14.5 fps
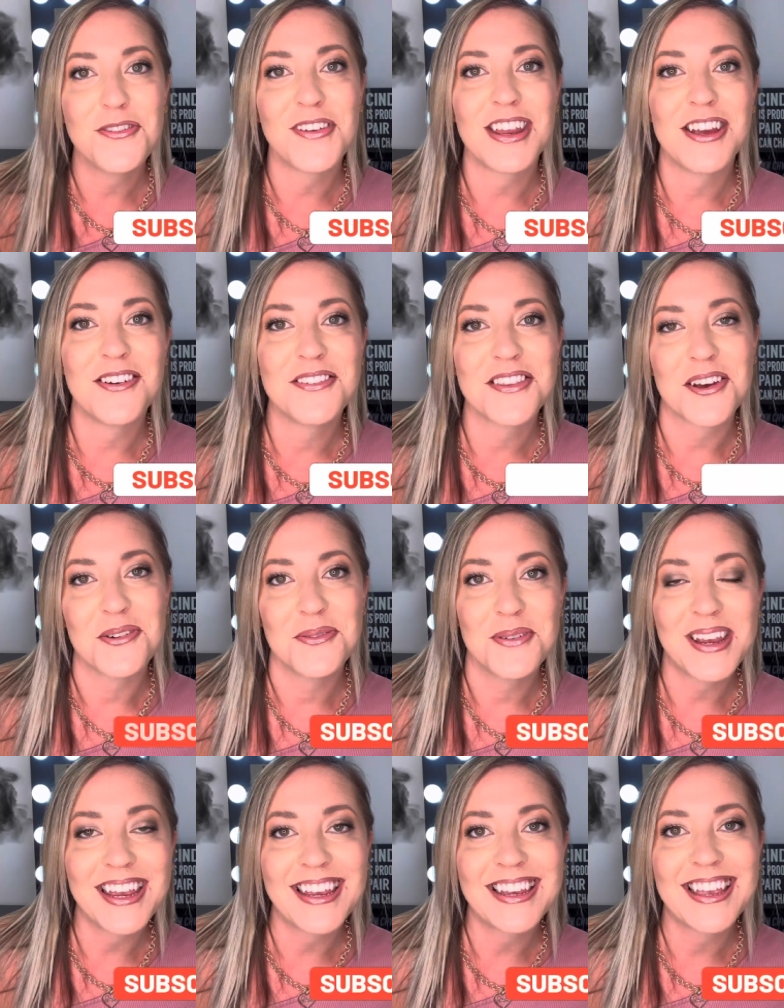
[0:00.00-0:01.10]
videos a
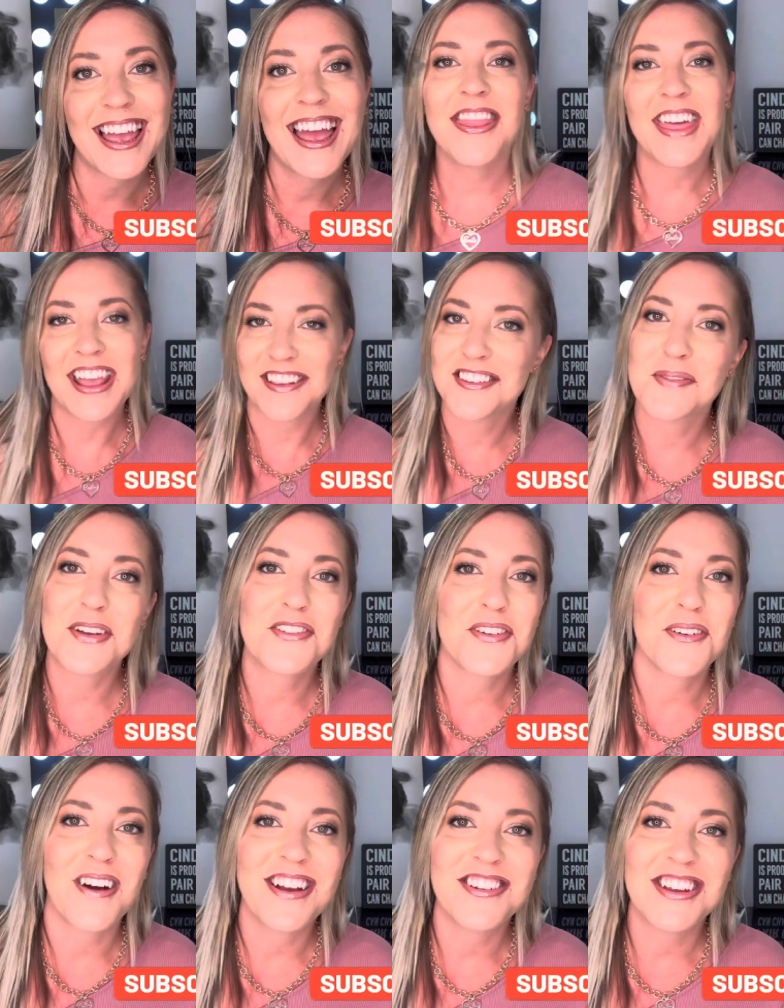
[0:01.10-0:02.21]
week. Thanks so much
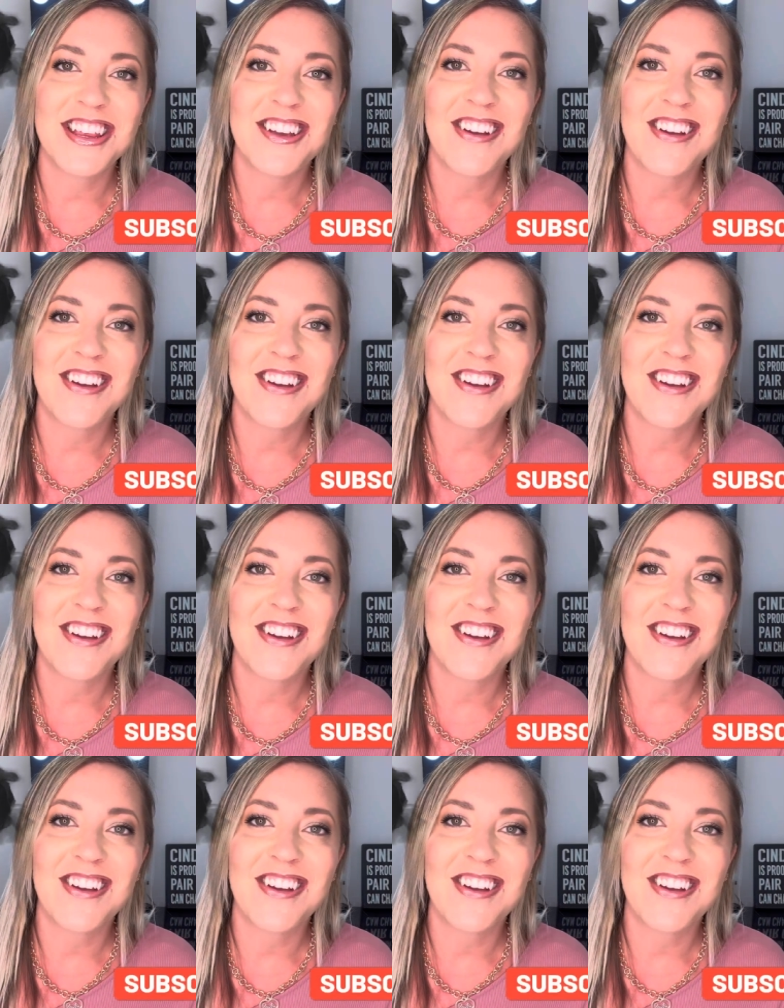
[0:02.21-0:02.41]
for watching,